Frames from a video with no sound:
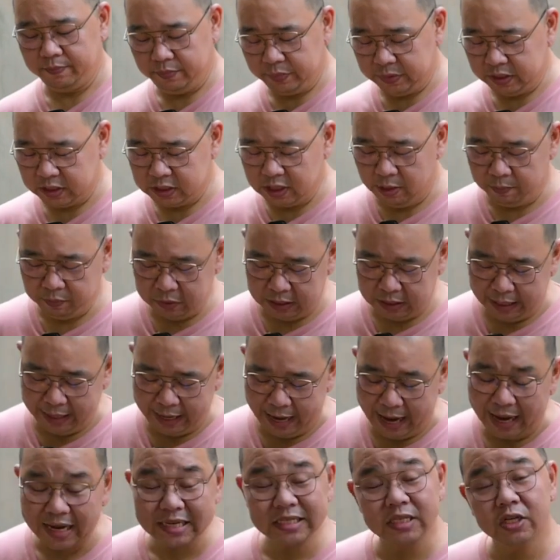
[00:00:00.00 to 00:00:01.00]
something
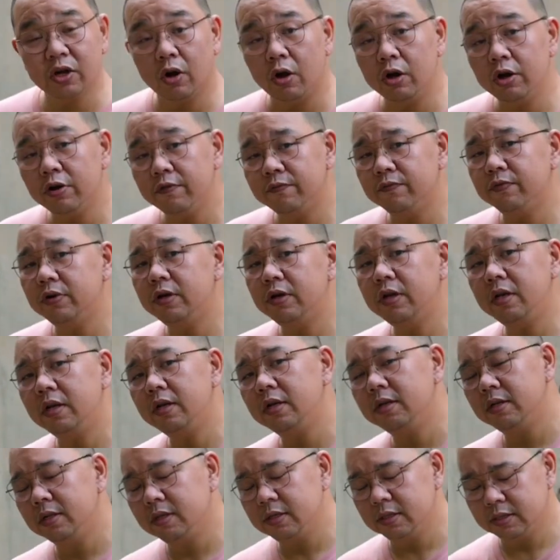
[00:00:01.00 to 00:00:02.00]
as colorful.
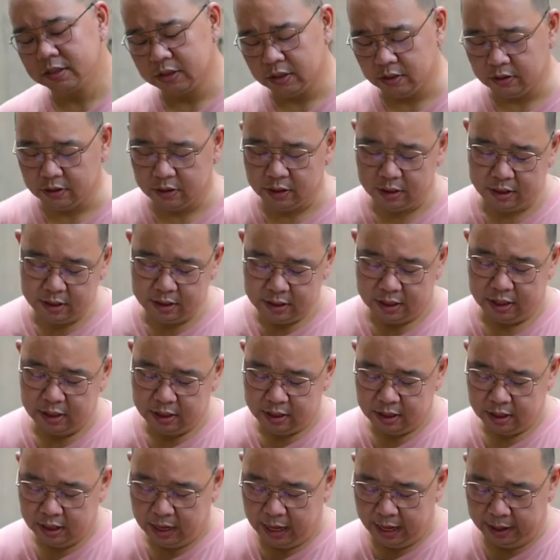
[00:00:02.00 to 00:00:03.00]
So
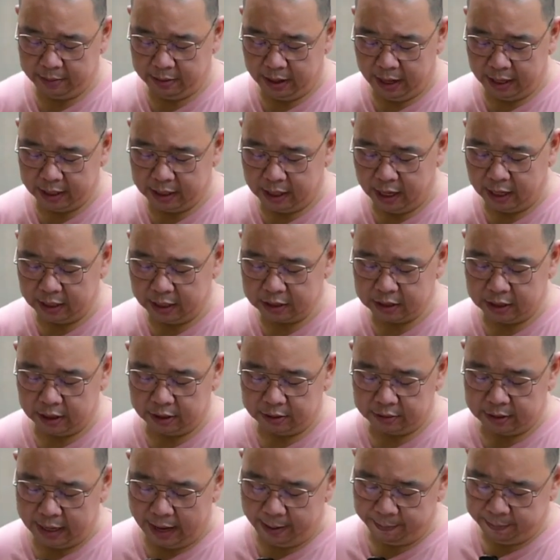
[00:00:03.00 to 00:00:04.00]
I got
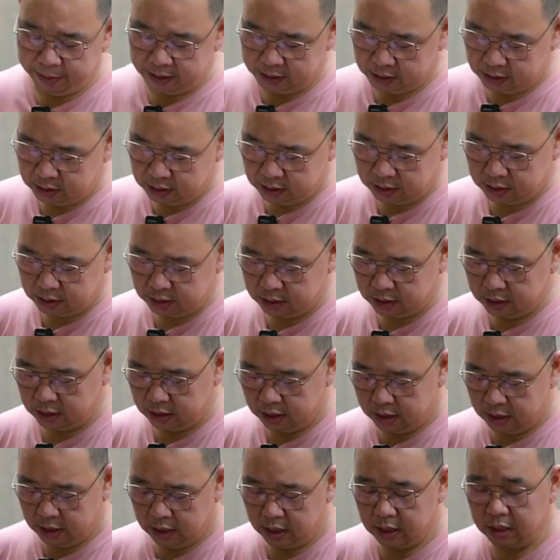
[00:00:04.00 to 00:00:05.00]
the Rapide
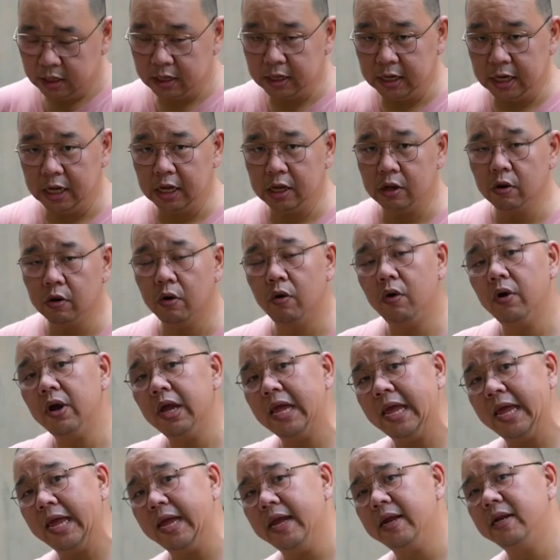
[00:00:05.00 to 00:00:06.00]
Neo
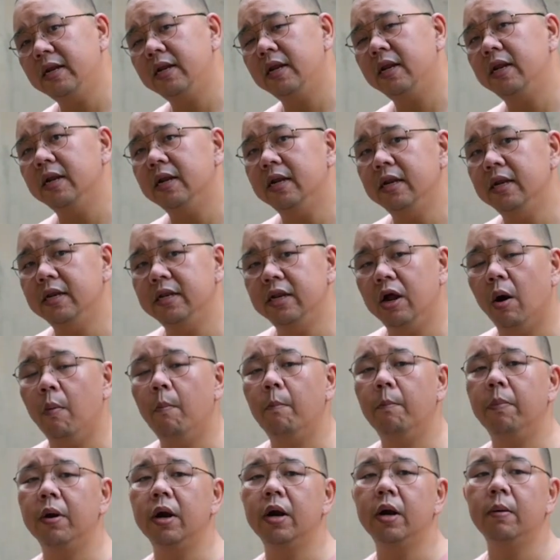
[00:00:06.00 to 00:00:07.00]
in
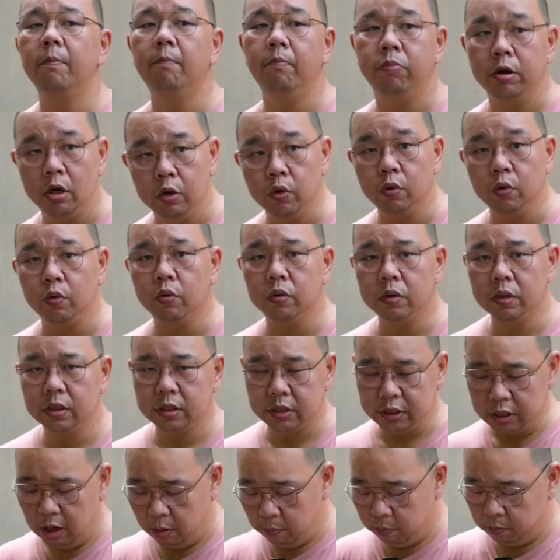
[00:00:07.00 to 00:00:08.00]
number blue.
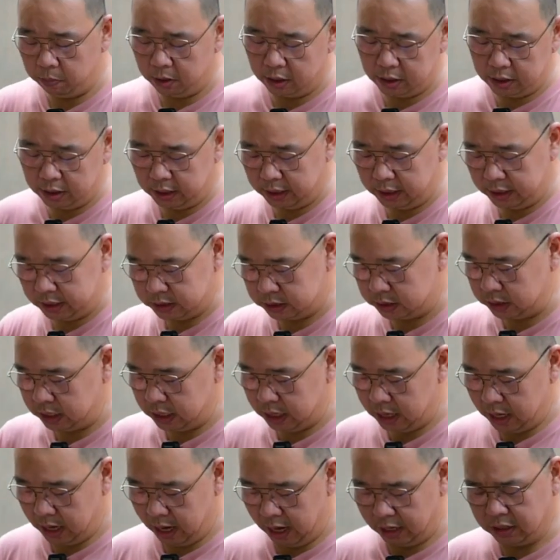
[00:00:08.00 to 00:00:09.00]
Number is,
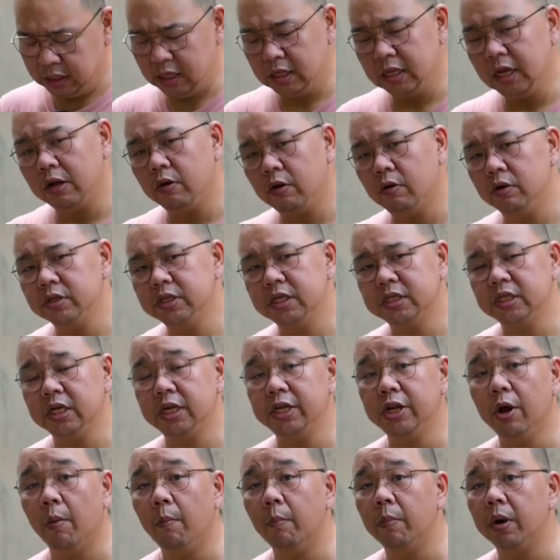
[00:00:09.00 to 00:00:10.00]
I think they call this the
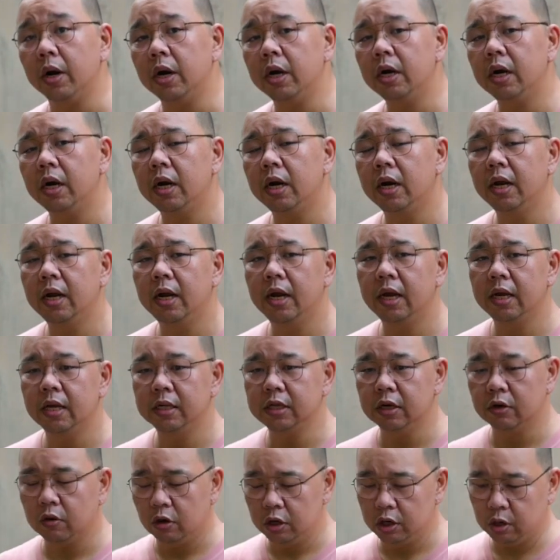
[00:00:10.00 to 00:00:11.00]
number.
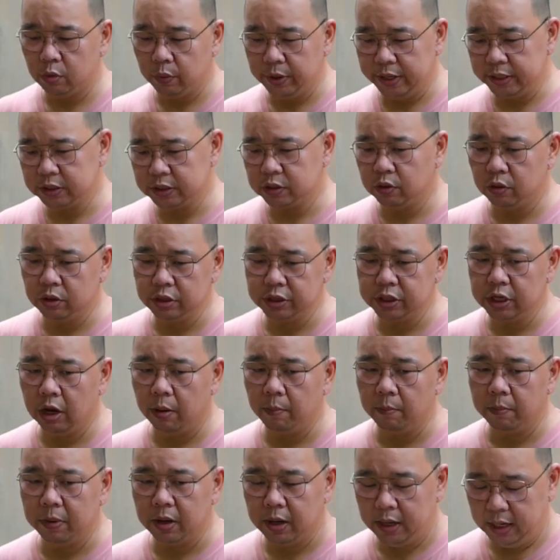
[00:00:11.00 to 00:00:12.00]
The colorway is called
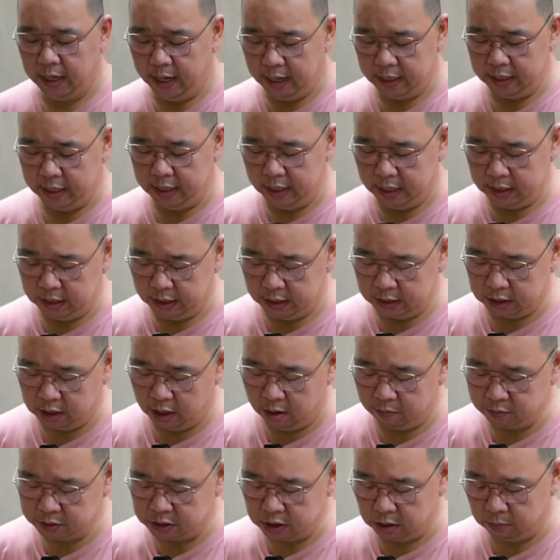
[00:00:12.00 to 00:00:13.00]
number, and then it
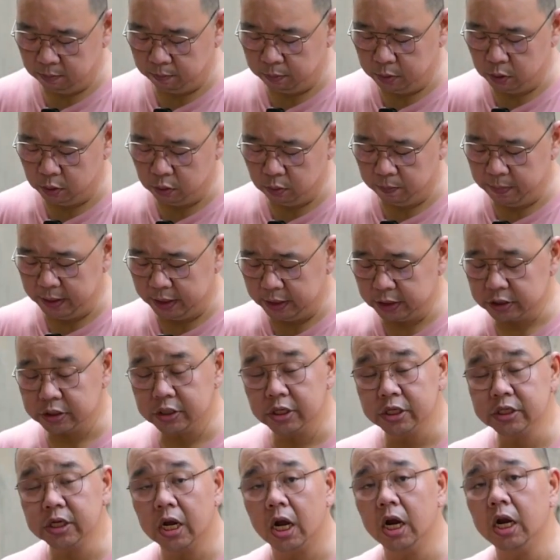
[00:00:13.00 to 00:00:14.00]
comes in blue because
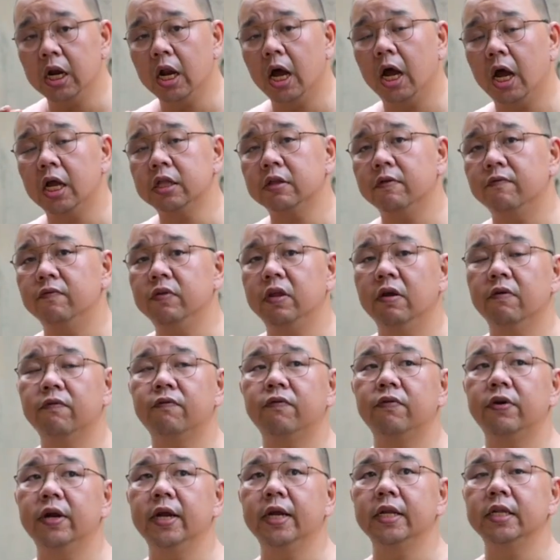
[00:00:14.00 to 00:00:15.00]
there's a lot of
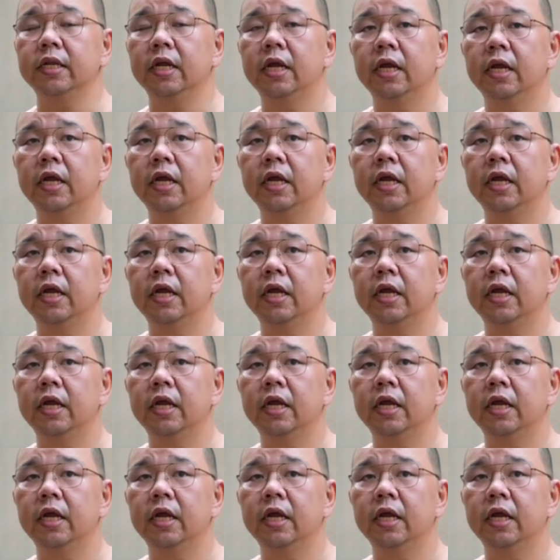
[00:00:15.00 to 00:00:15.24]
different